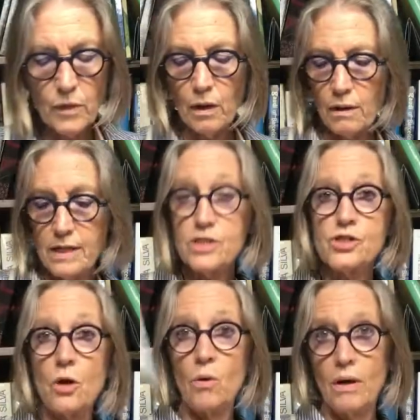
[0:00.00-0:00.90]
Alright,
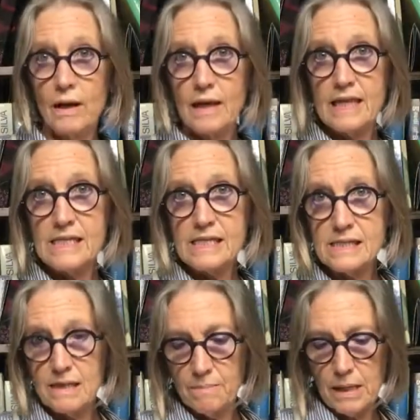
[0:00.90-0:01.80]
so this
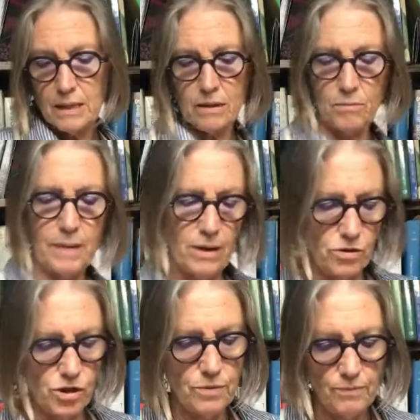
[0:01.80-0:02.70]
is in my little
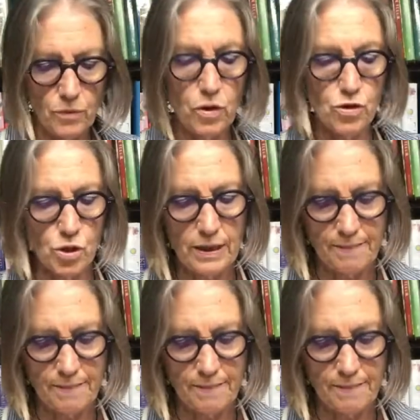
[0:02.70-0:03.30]
pouch, usually.